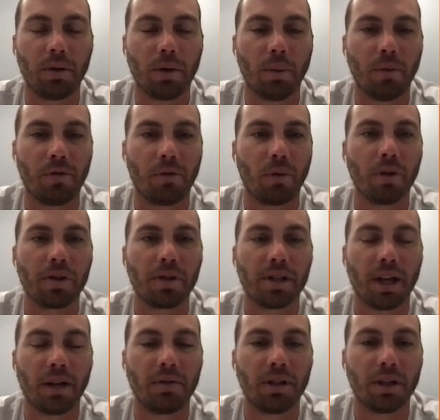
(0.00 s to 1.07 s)
you know, before the
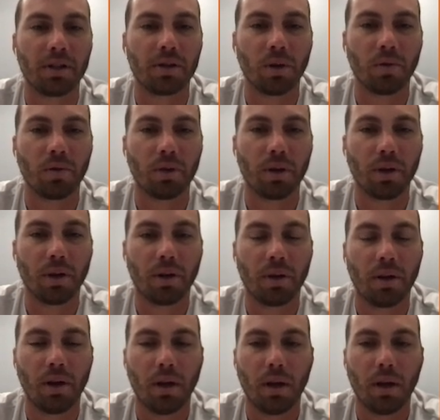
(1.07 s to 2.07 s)
safety gets over there.